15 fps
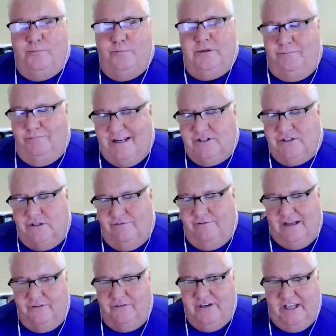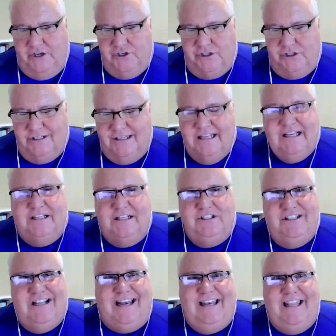like Open Medicine Foundation,
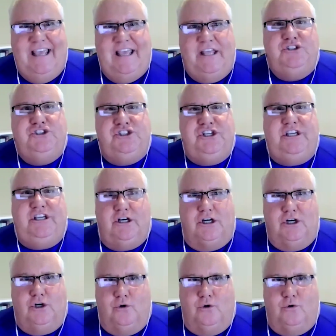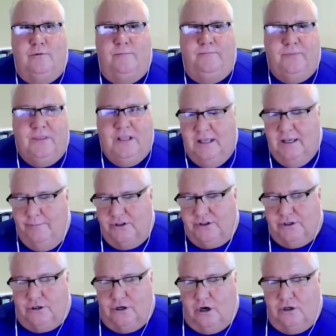.ngo.
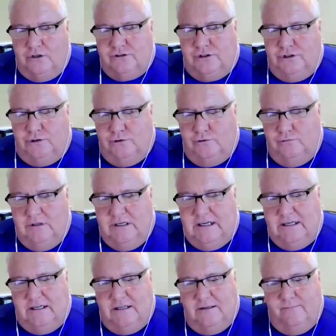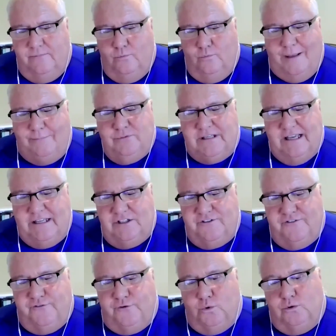but there are also
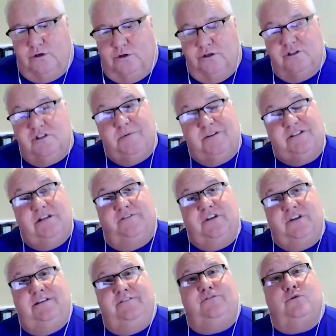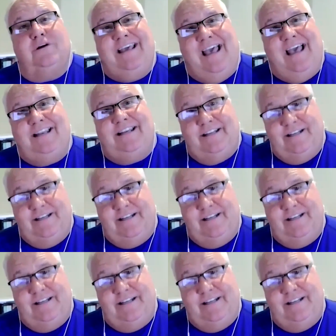websites specifically for